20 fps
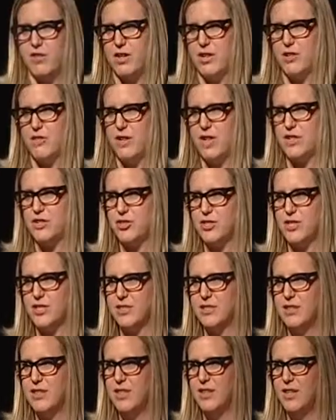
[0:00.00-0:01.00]

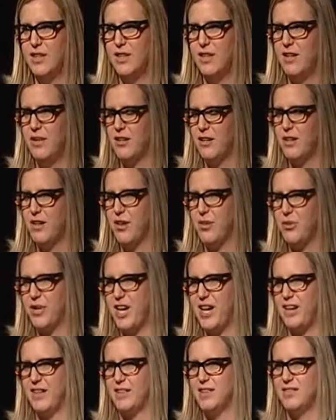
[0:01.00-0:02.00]
innovation,
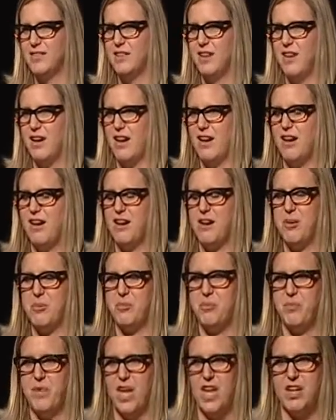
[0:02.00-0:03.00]
okay?
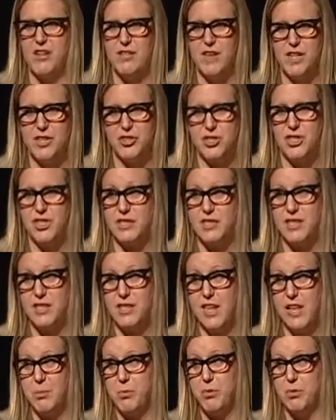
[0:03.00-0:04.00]
Innovation is
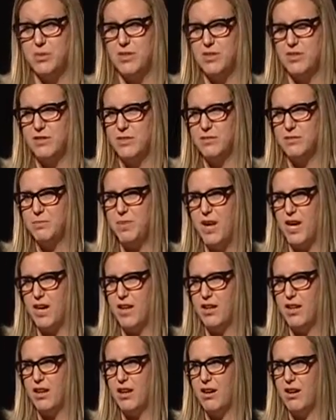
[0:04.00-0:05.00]
enabled
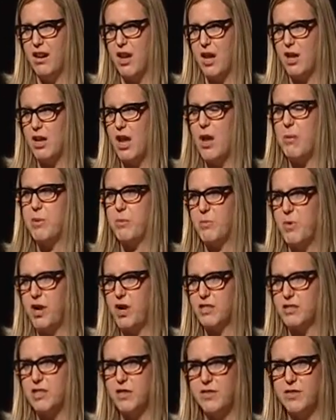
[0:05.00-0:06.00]
by a common
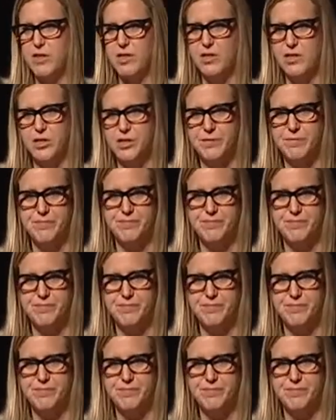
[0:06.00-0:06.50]
product definition.